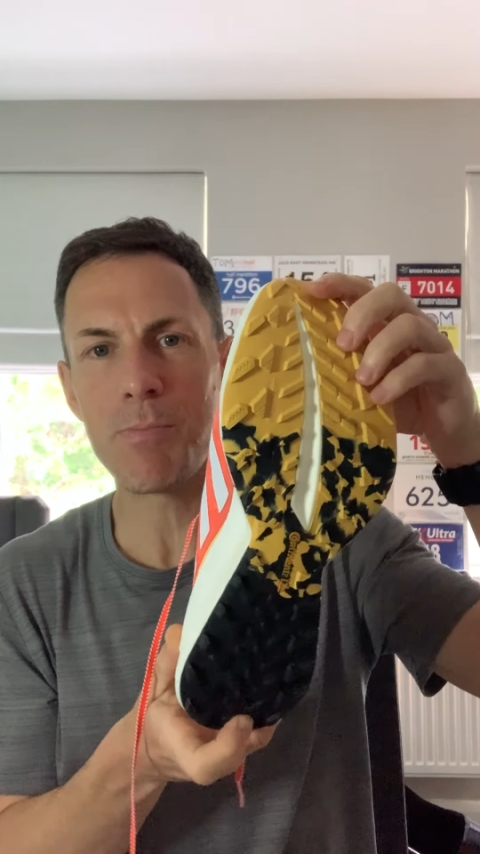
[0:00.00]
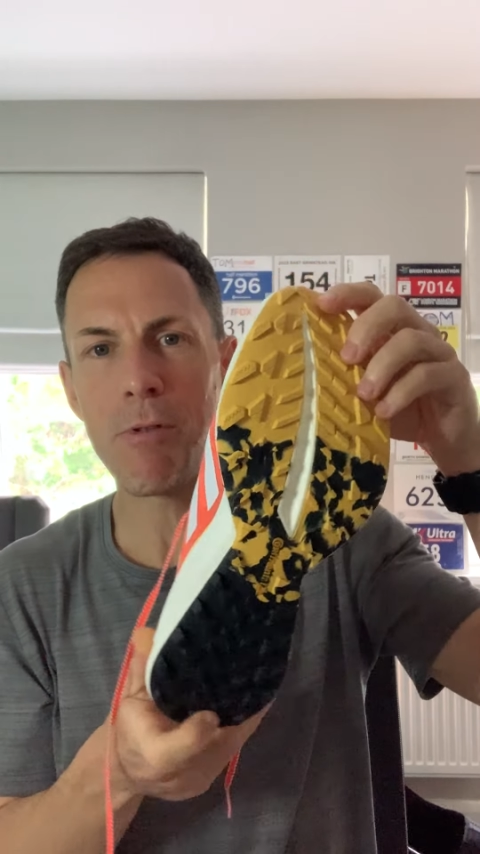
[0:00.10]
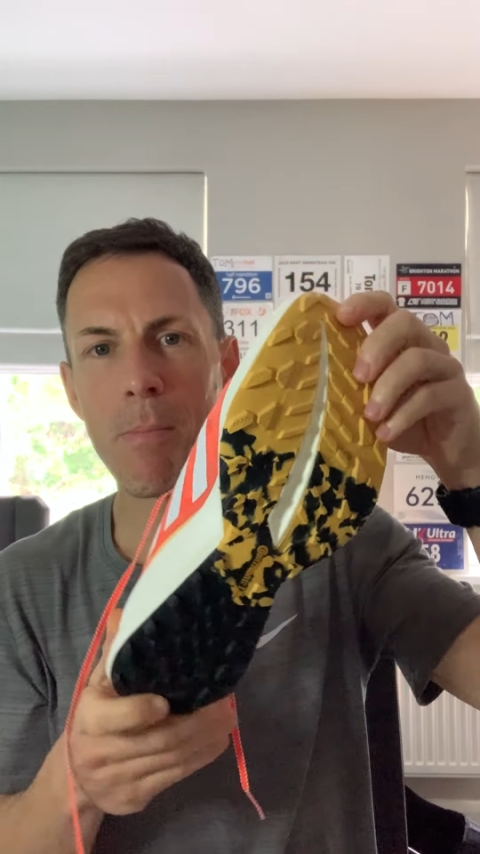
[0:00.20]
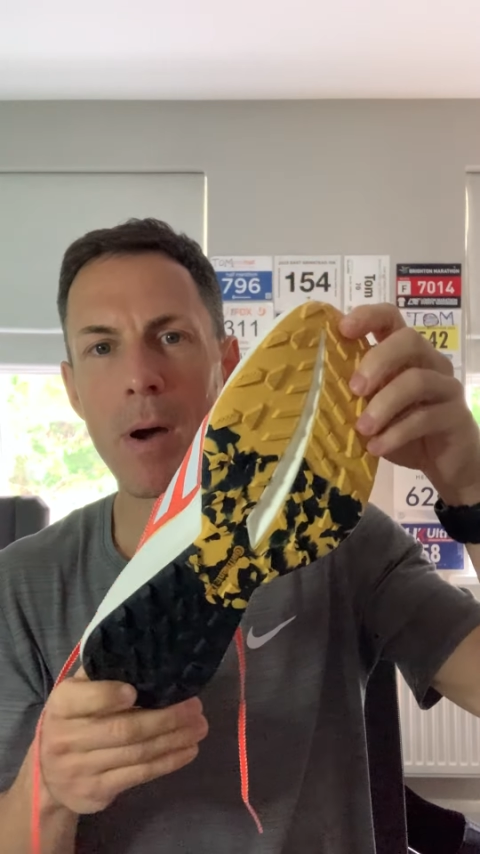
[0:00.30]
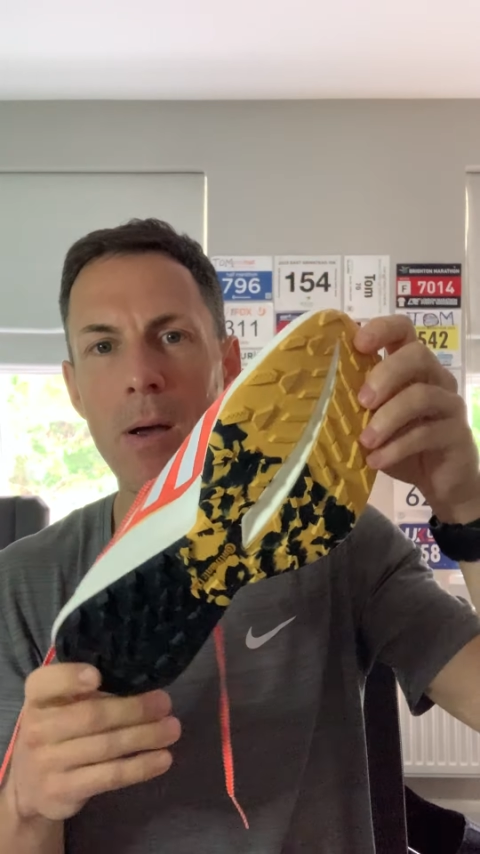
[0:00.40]

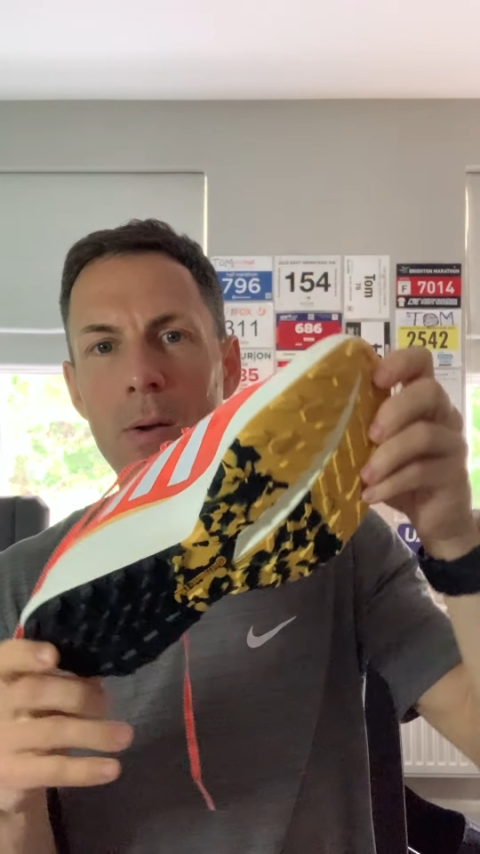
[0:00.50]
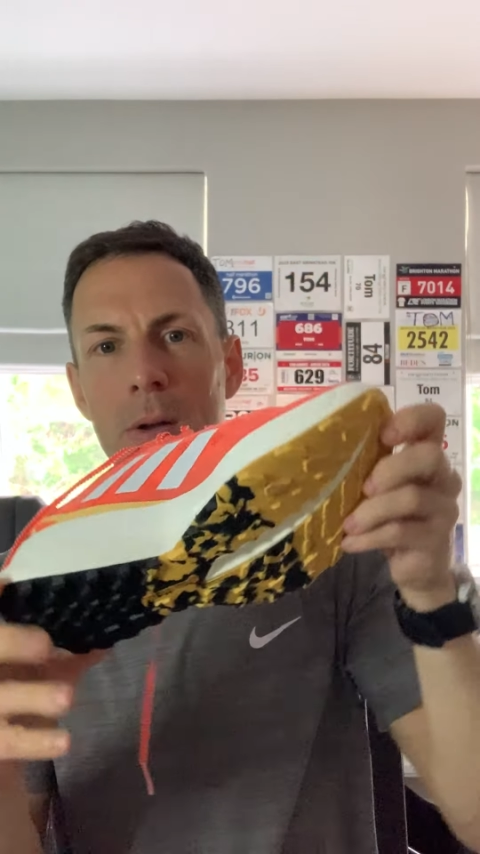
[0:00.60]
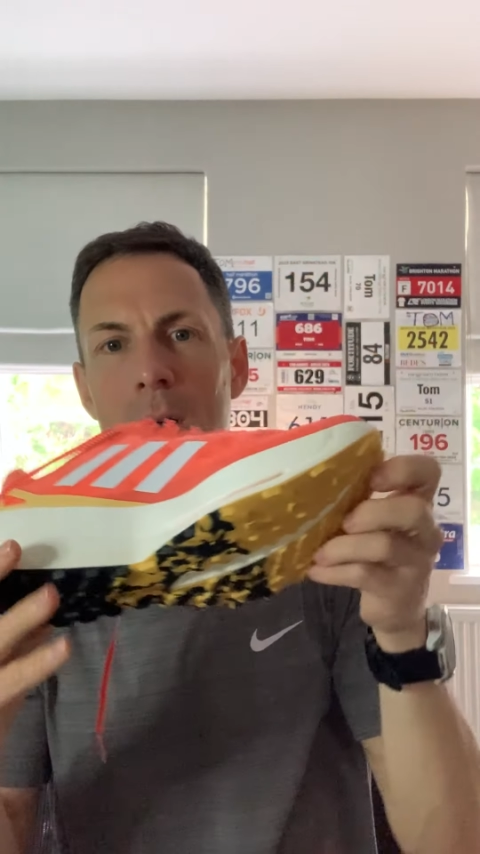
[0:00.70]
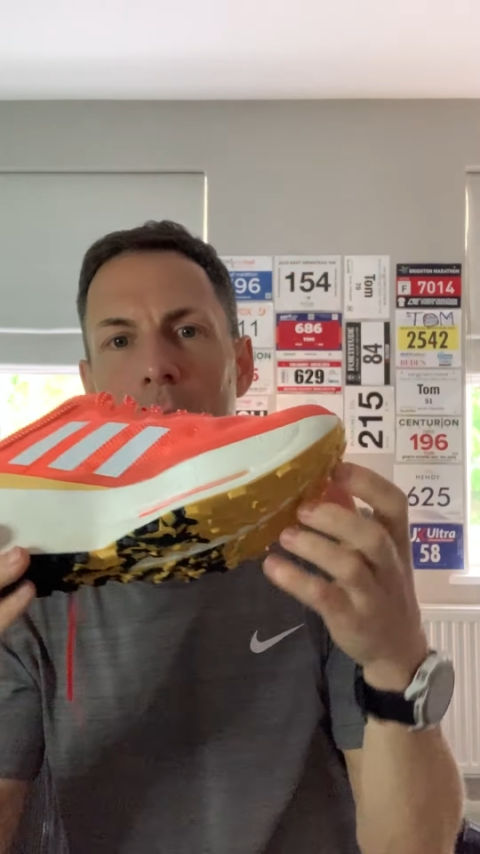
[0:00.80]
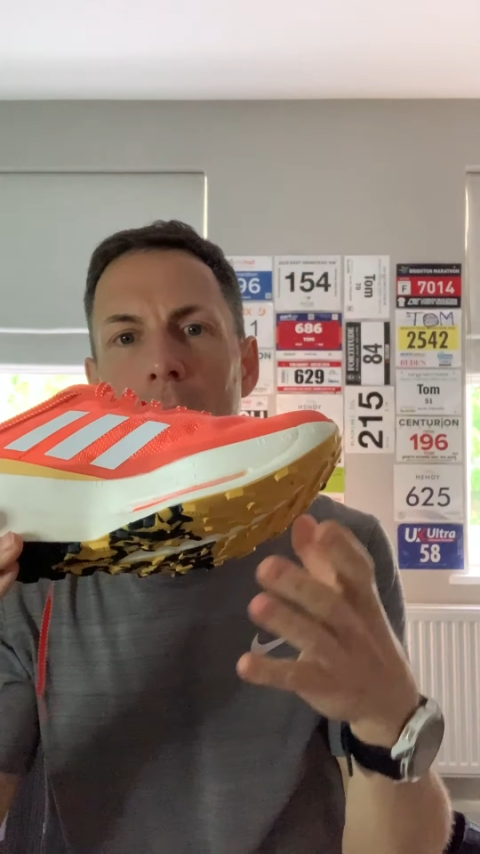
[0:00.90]
promote
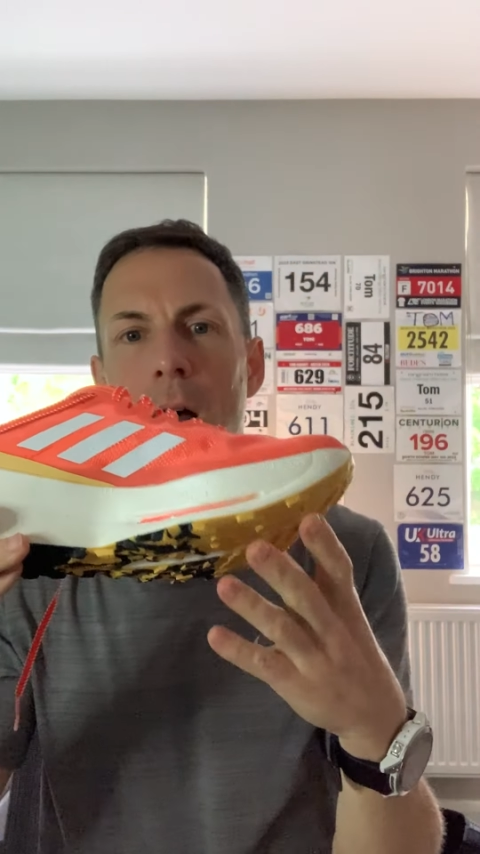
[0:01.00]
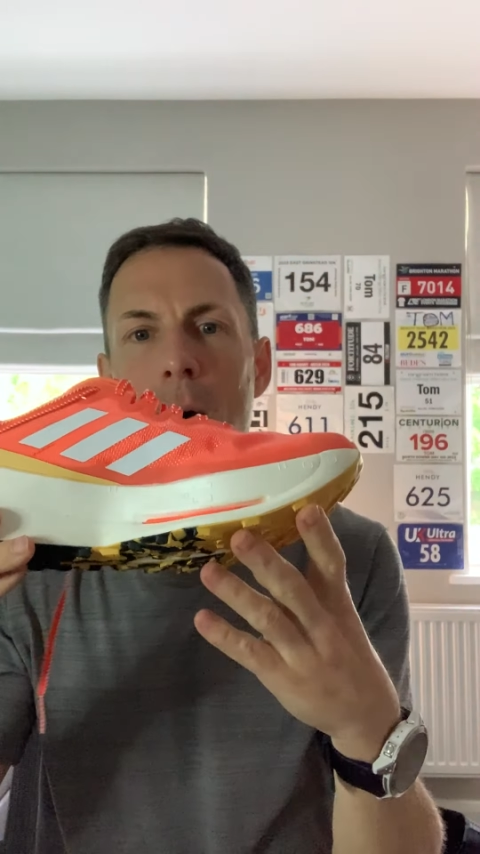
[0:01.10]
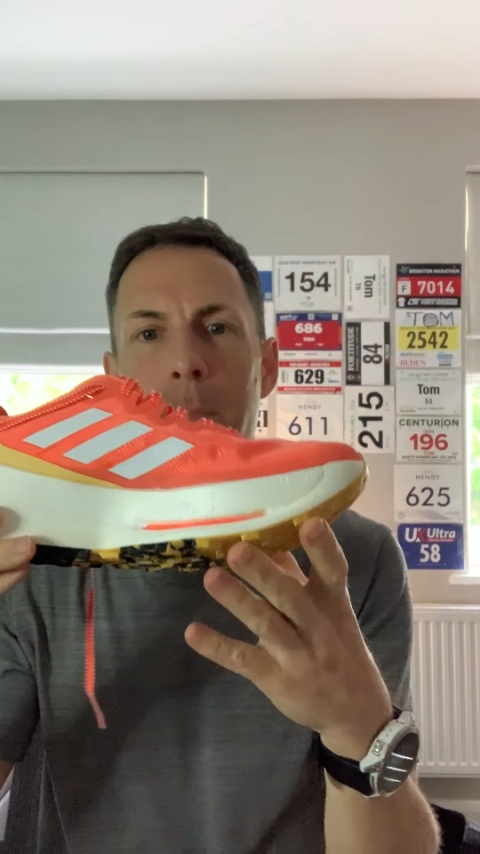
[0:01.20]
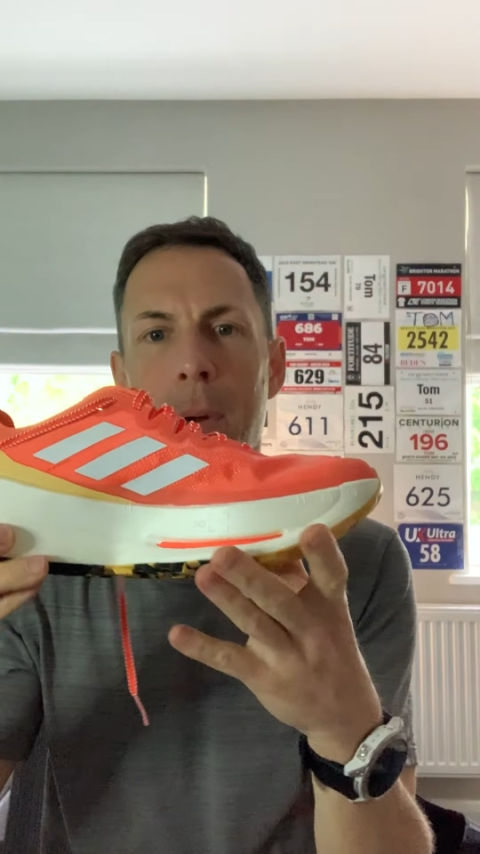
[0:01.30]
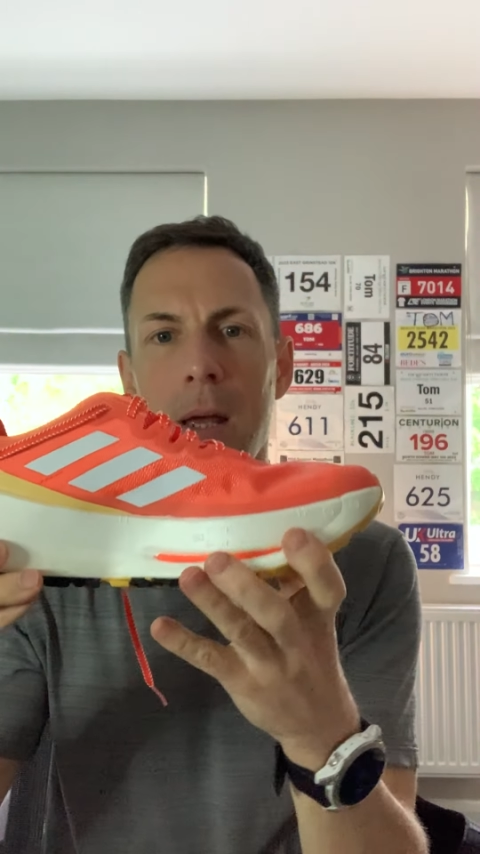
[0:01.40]
a
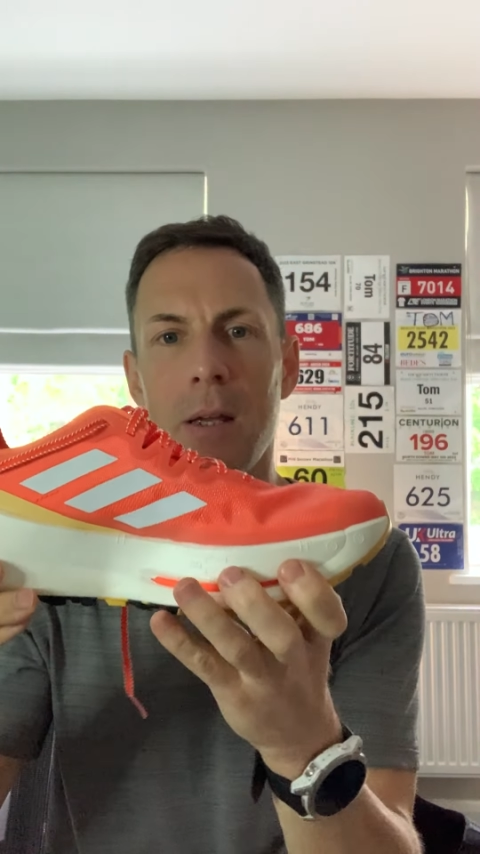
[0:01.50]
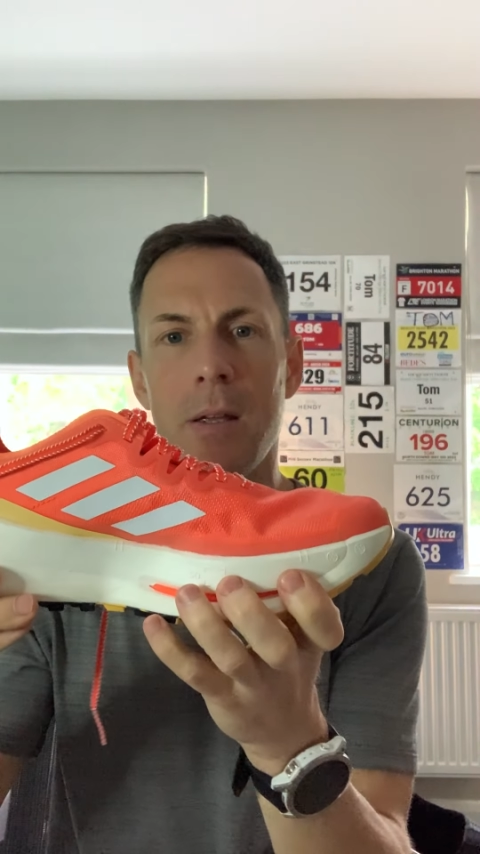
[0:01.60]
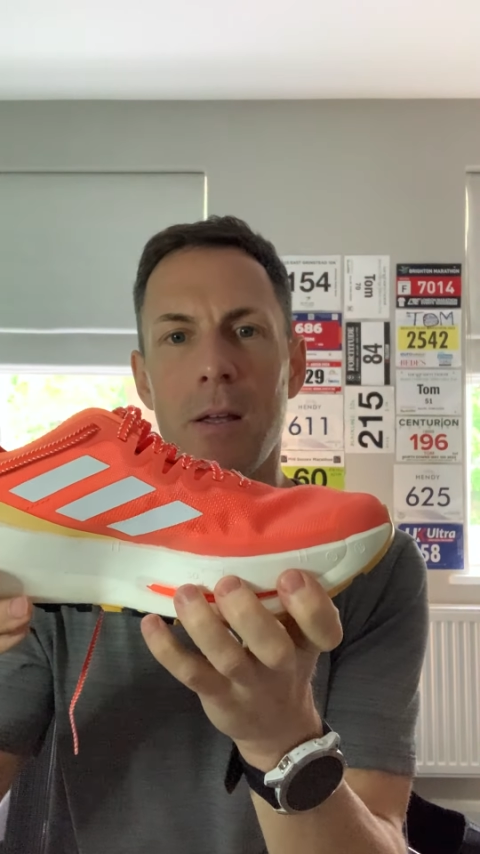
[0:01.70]
big